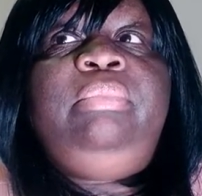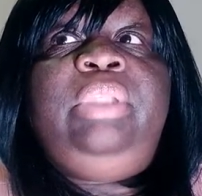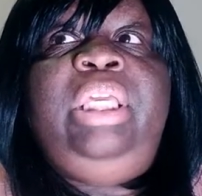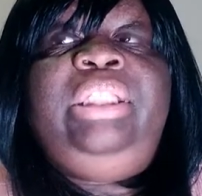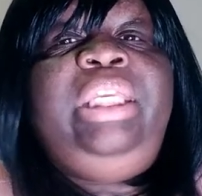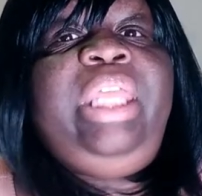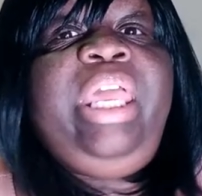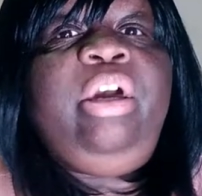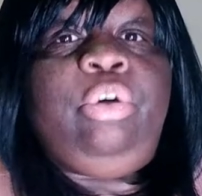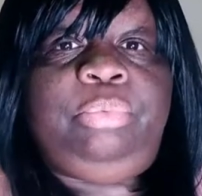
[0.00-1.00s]
it
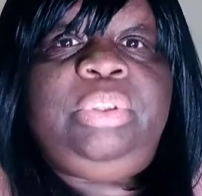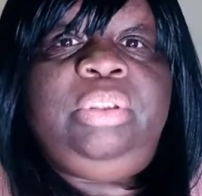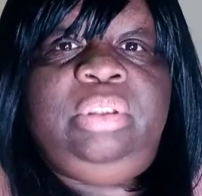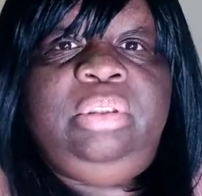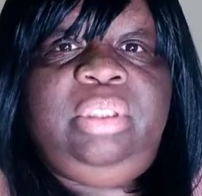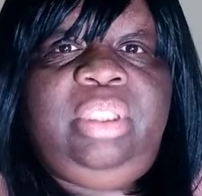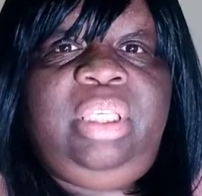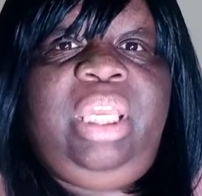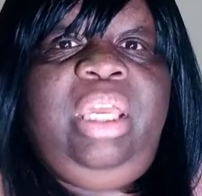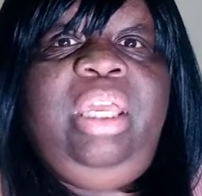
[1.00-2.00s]
helped.
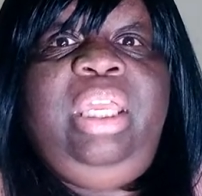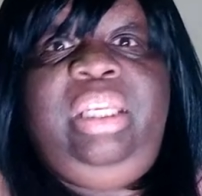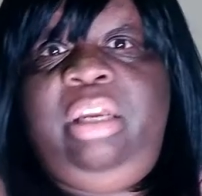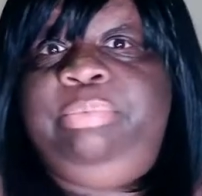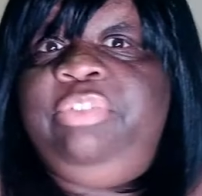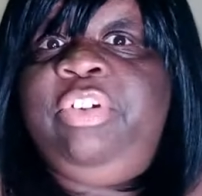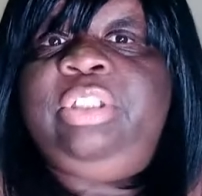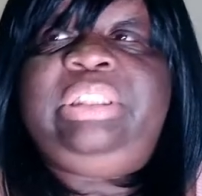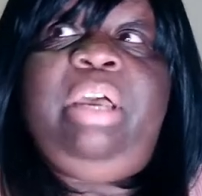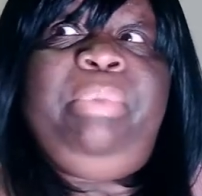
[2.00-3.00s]
It helped the
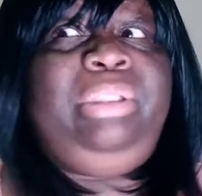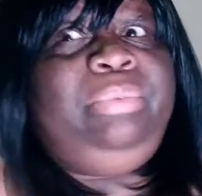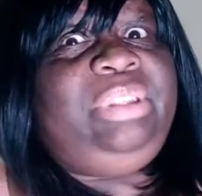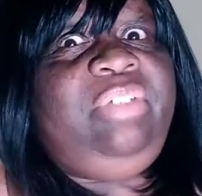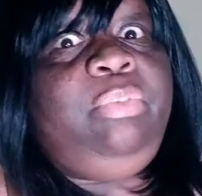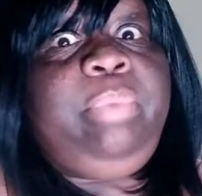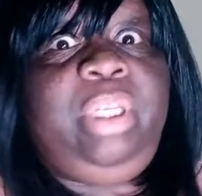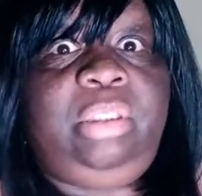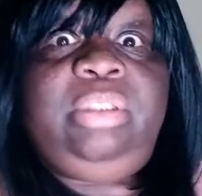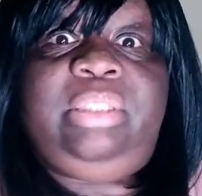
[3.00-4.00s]
first time, and it was even
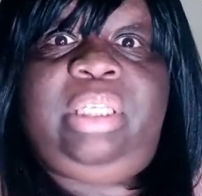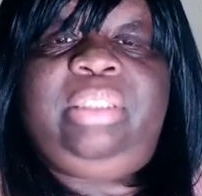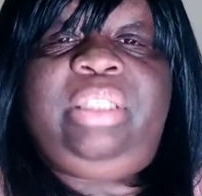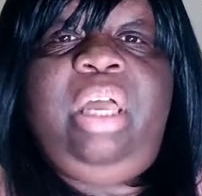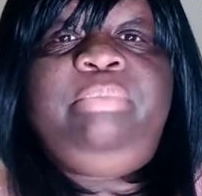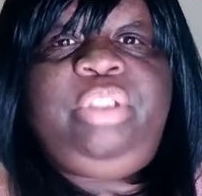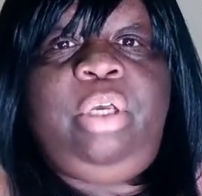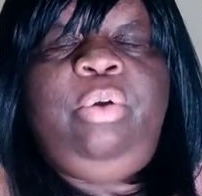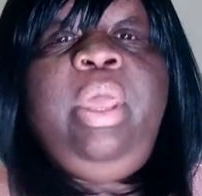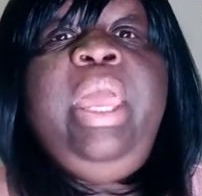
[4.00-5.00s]
better the second time.
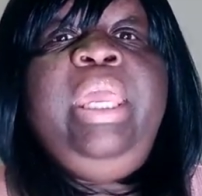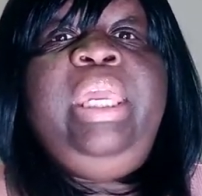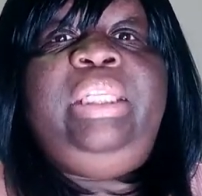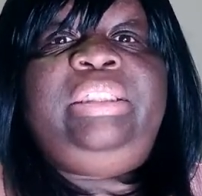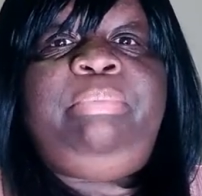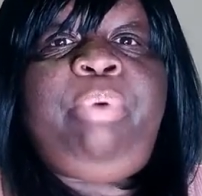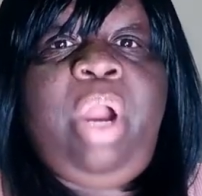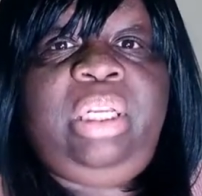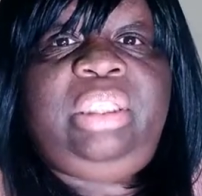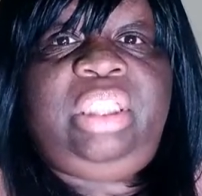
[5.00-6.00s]
So it is a
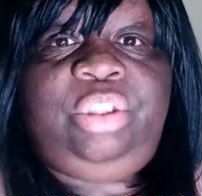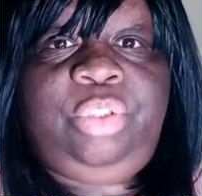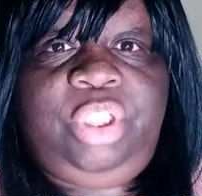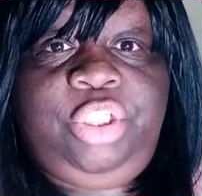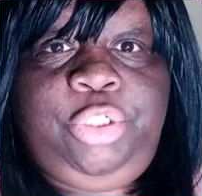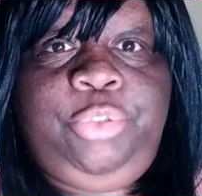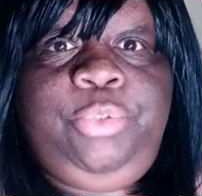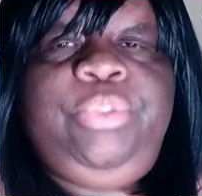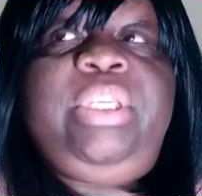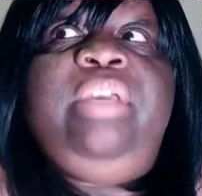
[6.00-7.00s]
product that you can
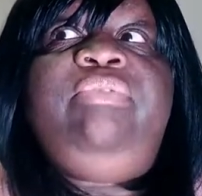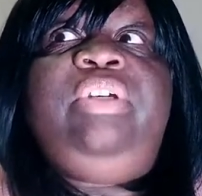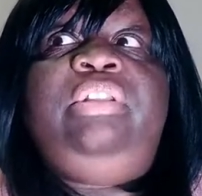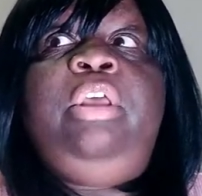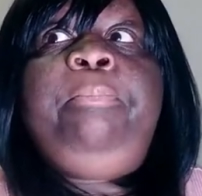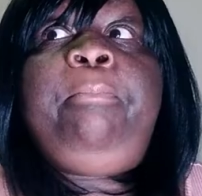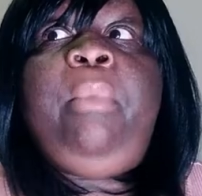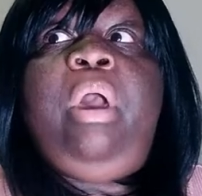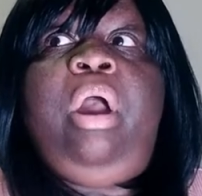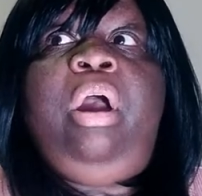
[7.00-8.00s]
use even
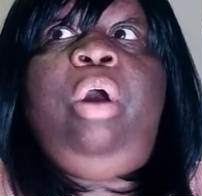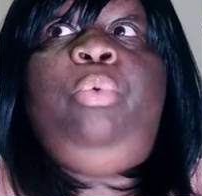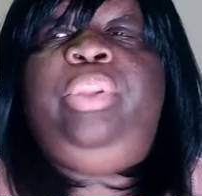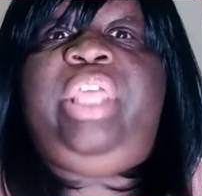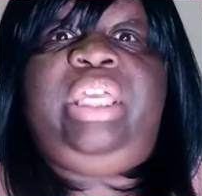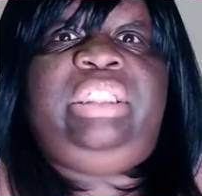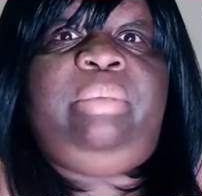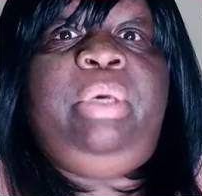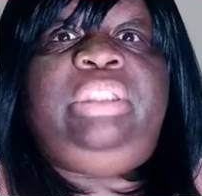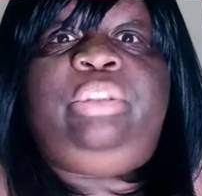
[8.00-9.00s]
with
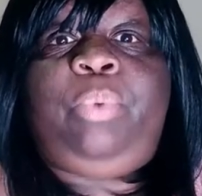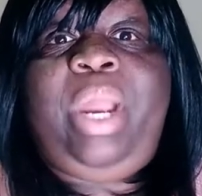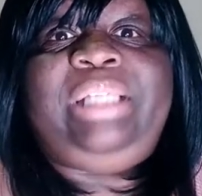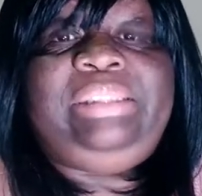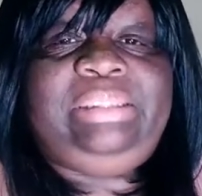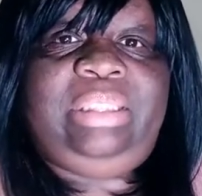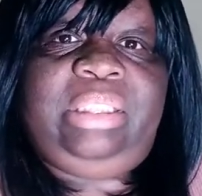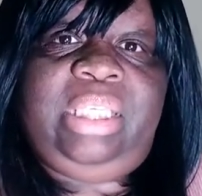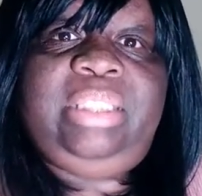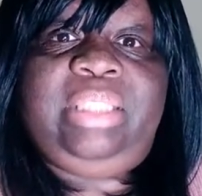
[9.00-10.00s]
eczema, psoriasis,
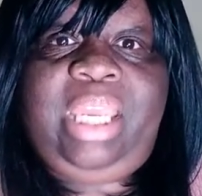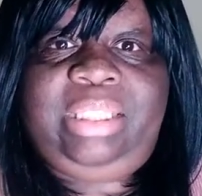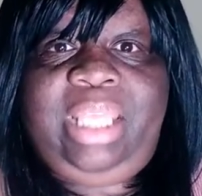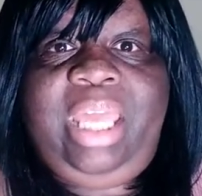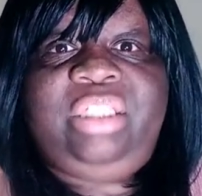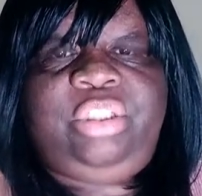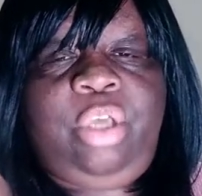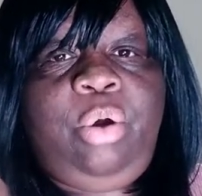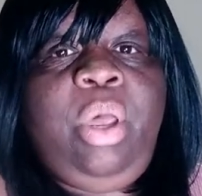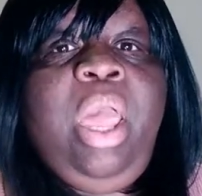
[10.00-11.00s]
and things like that.
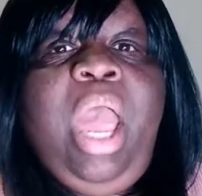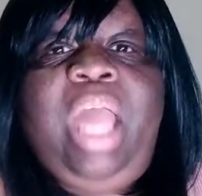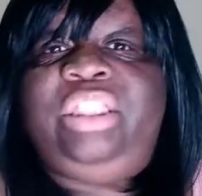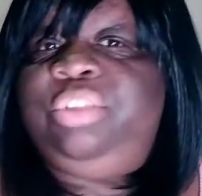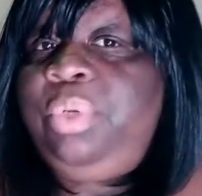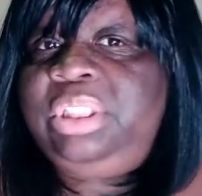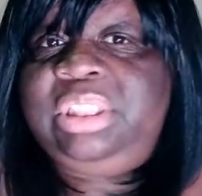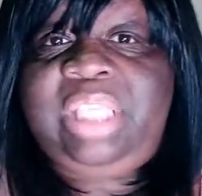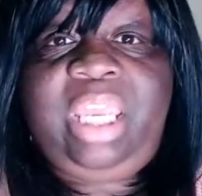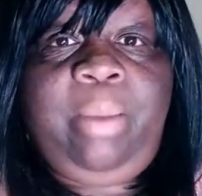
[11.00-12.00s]
So I just wanted
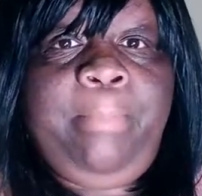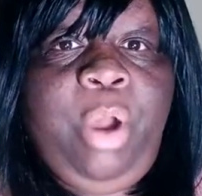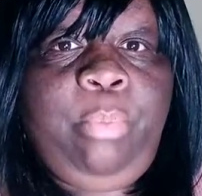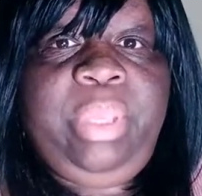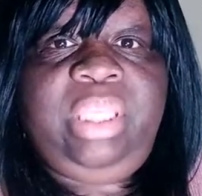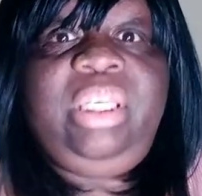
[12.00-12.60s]
to take a moment